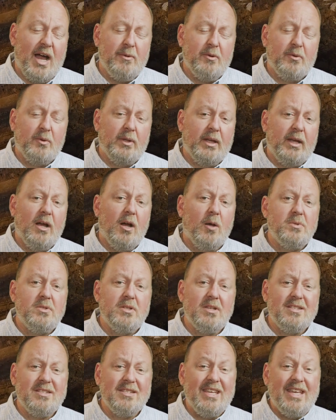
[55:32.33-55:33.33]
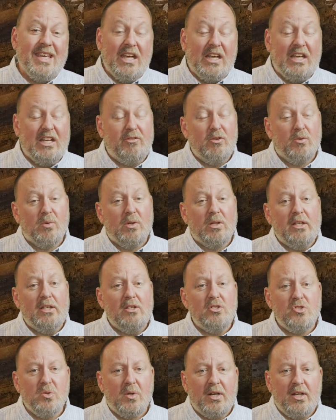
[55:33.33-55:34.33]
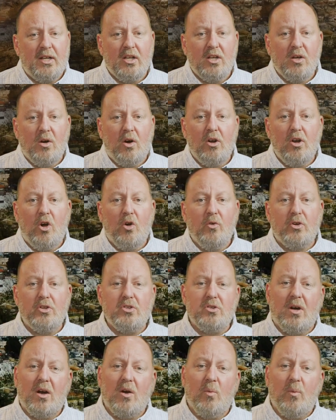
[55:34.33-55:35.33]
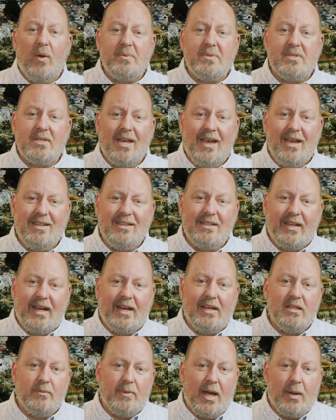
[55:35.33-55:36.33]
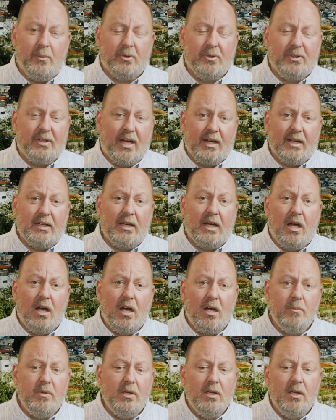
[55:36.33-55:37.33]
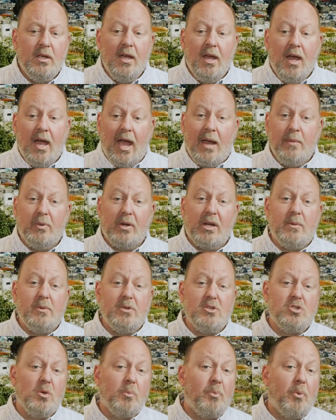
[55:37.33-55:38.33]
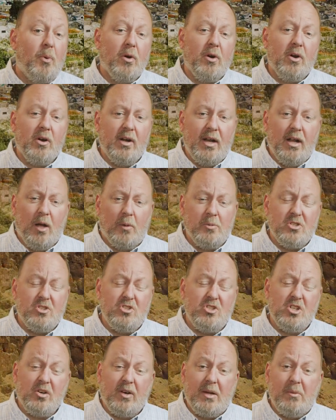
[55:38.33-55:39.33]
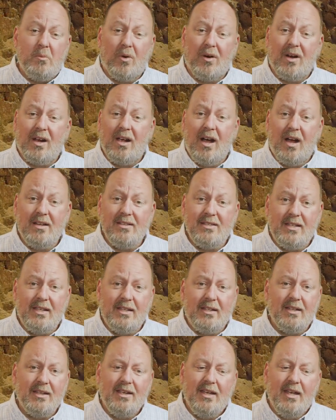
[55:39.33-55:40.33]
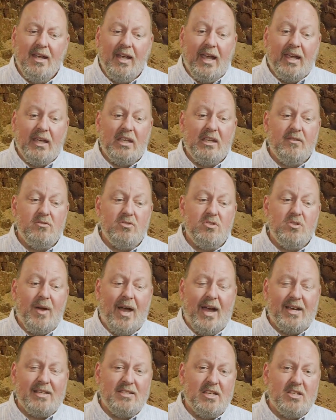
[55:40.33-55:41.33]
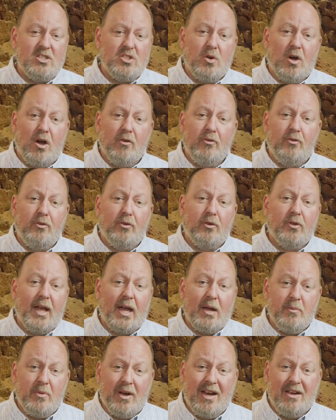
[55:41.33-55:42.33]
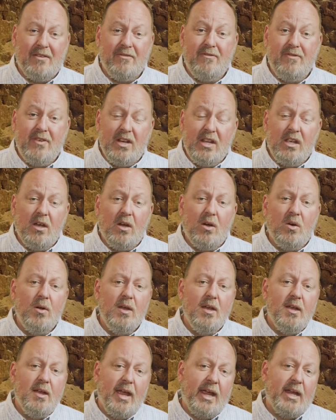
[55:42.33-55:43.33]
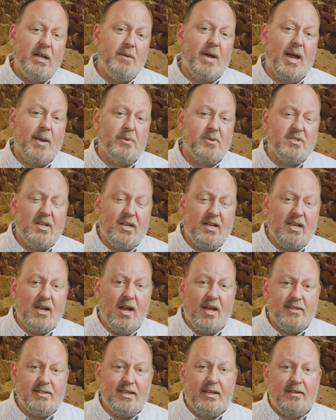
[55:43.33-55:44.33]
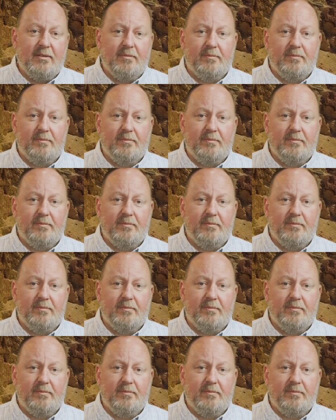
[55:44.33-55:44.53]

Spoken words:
It really helps us. And if you really enjoyed it, go on over to our website, thelandinthebible.com, and become a supporter. It helps us generate more content and gives you access to our full library of video and Bible study content.